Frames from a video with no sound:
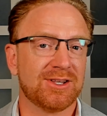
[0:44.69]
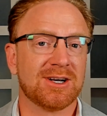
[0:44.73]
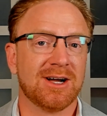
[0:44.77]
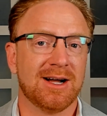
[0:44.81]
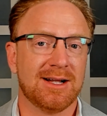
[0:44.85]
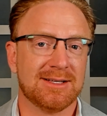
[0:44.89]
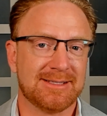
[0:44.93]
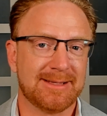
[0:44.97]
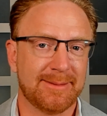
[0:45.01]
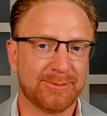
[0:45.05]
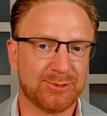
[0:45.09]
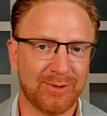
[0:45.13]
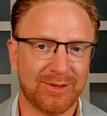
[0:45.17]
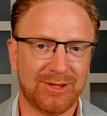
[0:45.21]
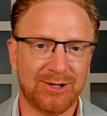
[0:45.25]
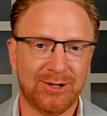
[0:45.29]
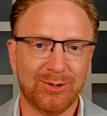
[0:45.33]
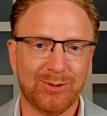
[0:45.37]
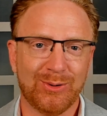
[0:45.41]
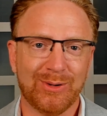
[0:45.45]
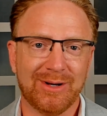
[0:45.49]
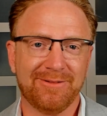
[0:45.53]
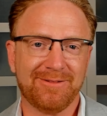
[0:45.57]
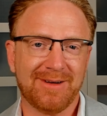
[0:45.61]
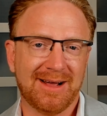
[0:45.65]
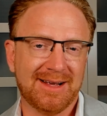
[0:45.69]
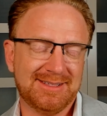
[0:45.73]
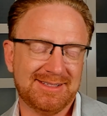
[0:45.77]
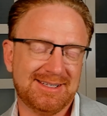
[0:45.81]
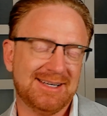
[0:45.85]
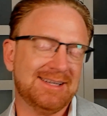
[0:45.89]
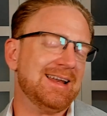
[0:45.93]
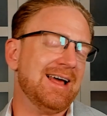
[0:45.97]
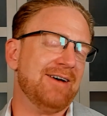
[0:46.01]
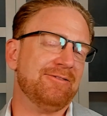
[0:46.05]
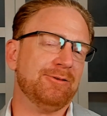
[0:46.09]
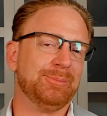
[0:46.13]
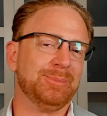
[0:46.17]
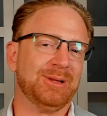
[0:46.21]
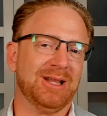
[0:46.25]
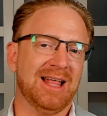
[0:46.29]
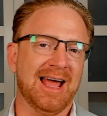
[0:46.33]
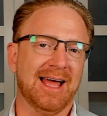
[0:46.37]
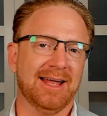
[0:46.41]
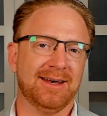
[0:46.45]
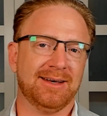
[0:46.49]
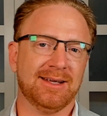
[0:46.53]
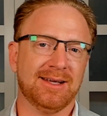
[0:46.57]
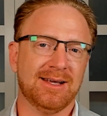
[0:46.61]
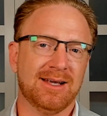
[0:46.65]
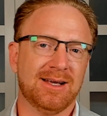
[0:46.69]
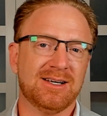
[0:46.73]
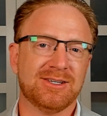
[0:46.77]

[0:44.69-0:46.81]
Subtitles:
concepts with you and if I didn't have a plan.